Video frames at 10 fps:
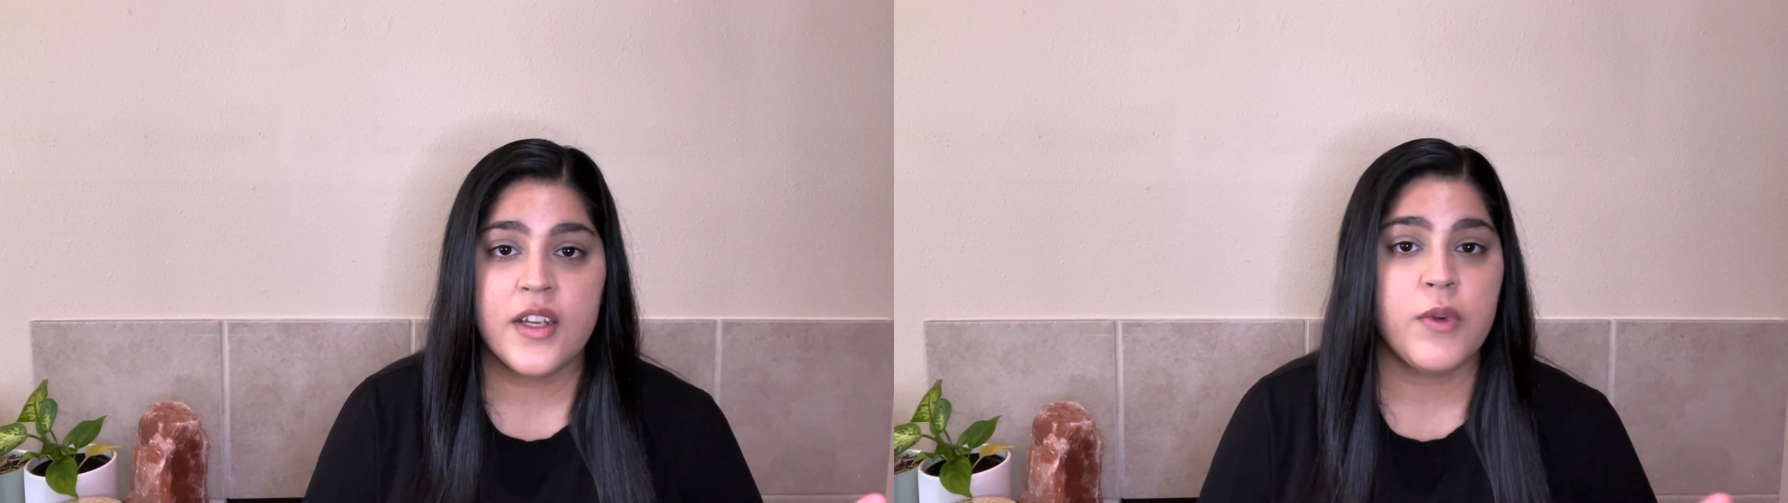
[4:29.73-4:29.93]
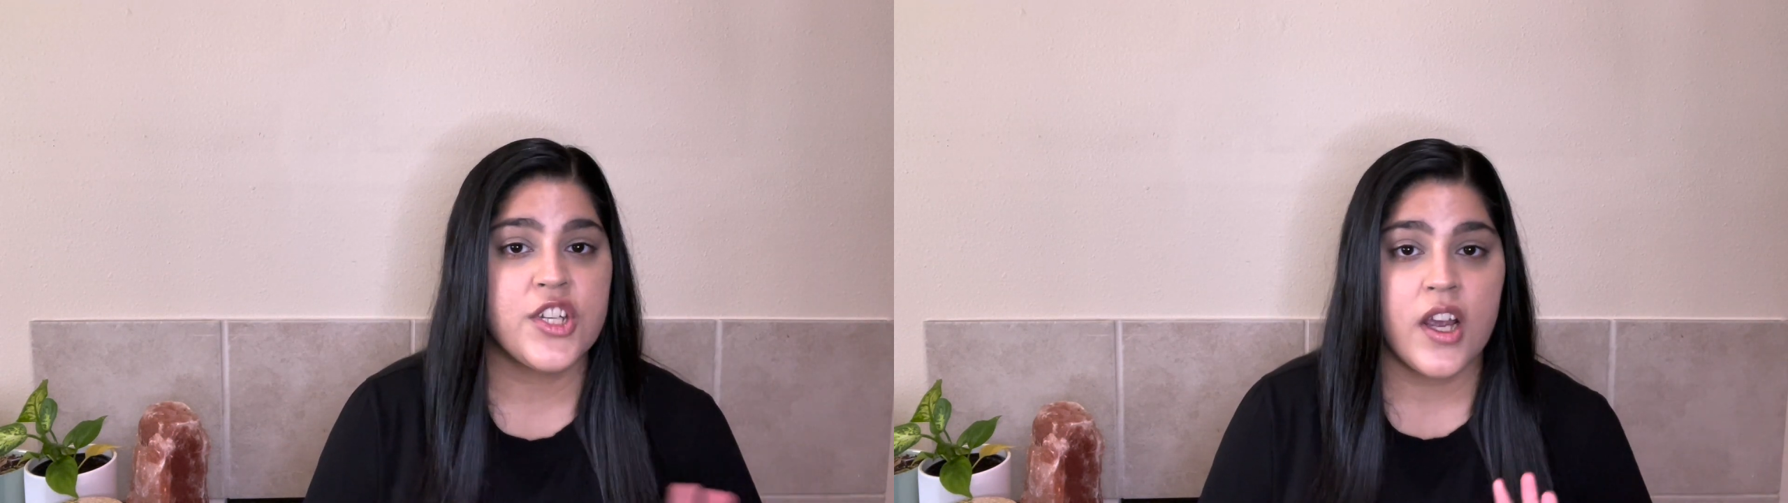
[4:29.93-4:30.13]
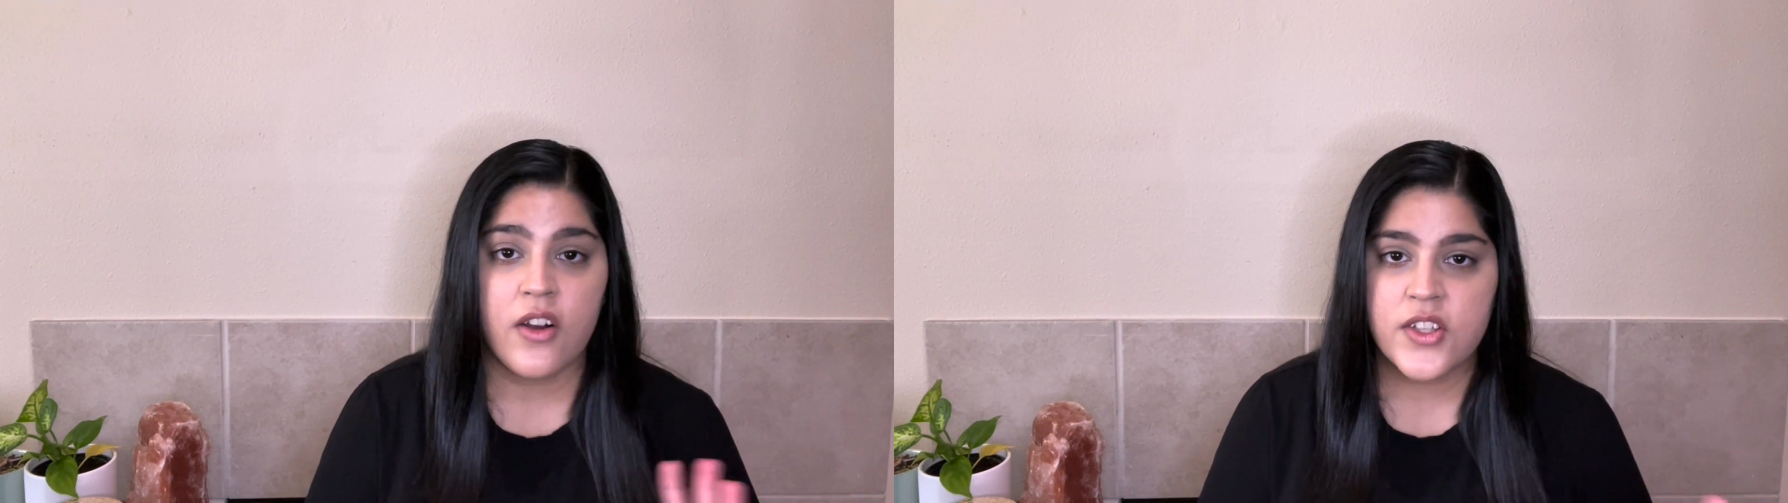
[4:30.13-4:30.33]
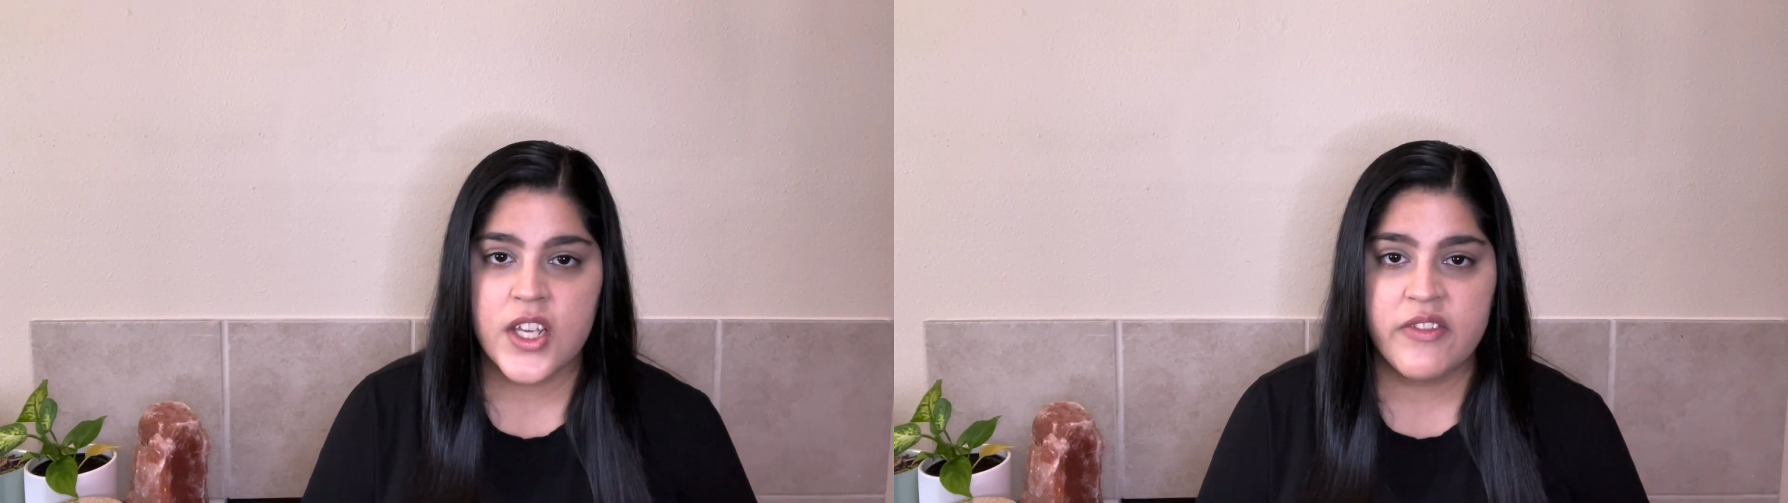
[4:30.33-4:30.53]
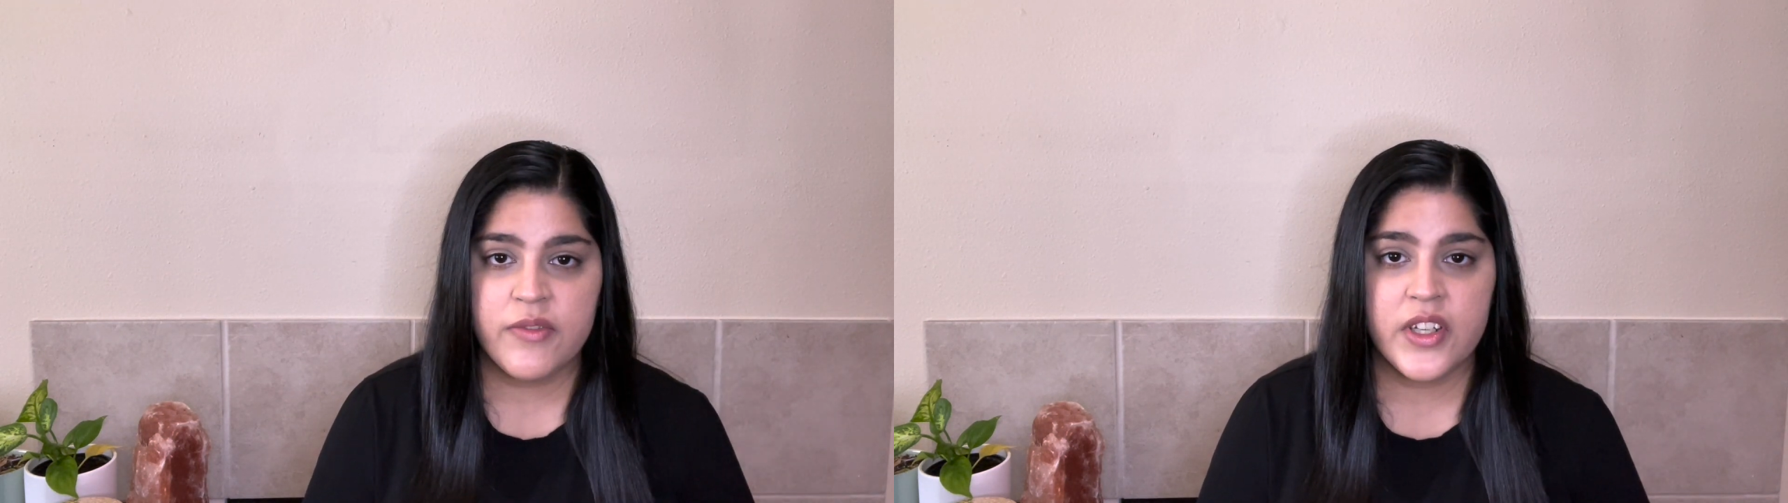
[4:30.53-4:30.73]
which I also
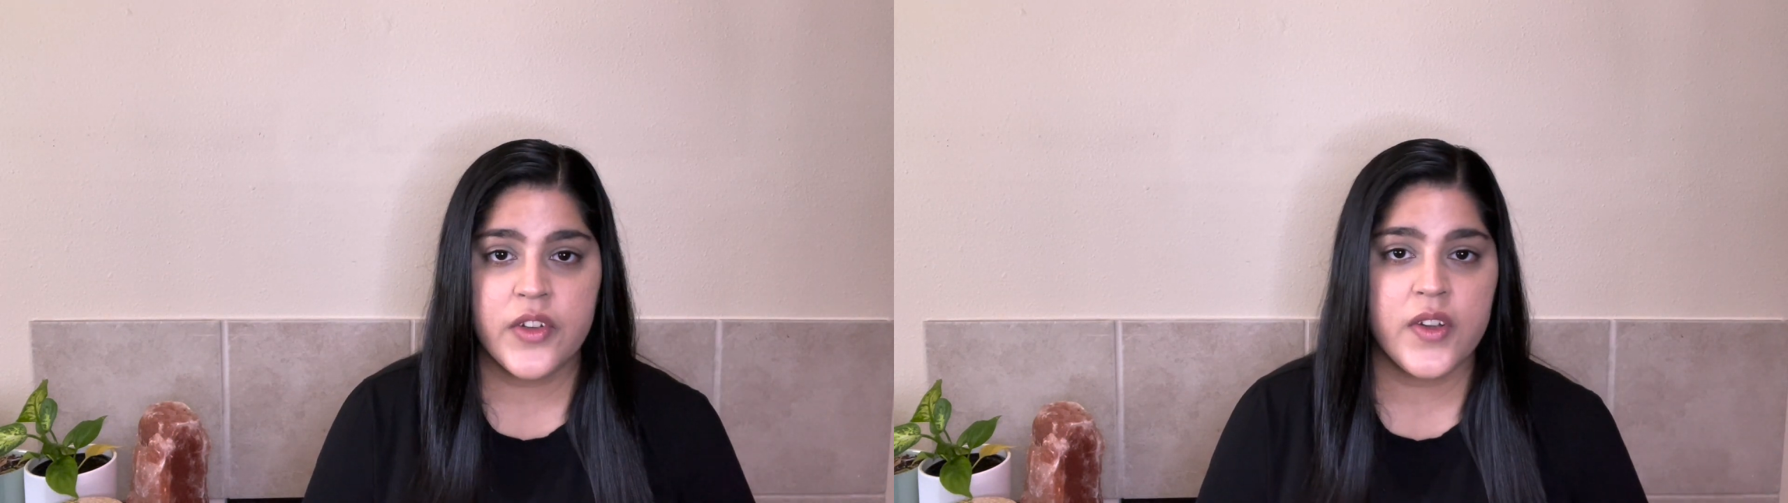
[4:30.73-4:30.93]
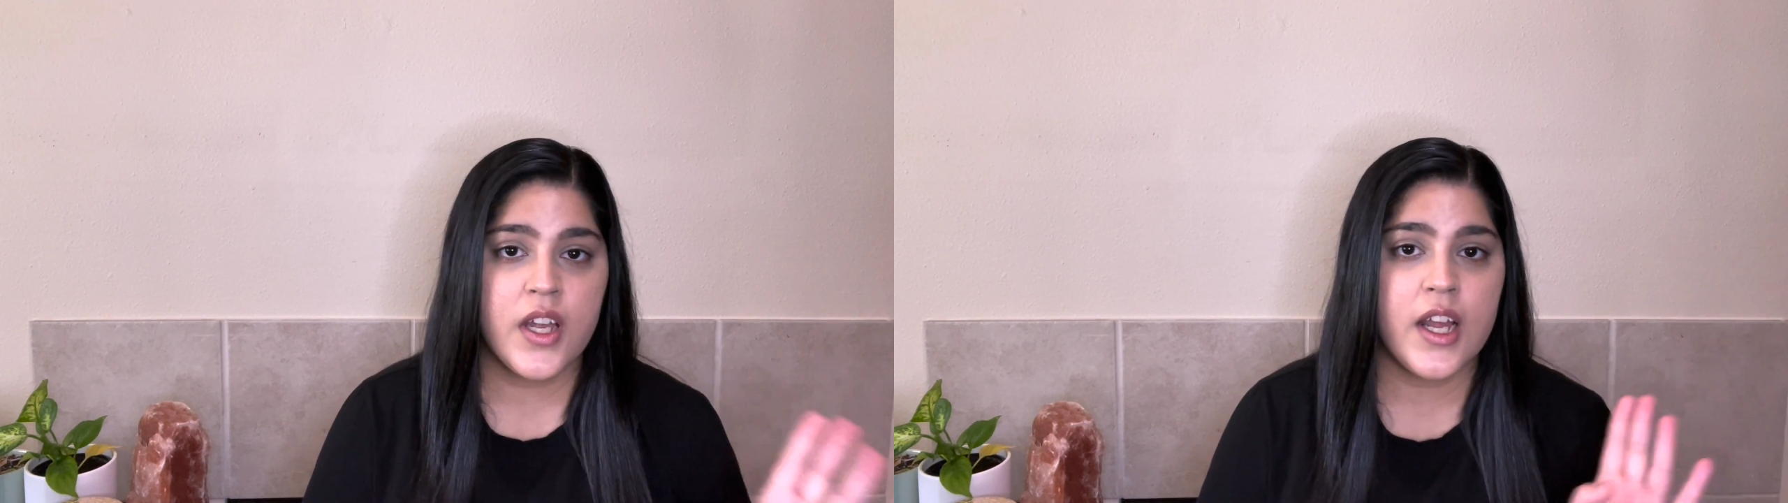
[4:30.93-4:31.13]
have a video on.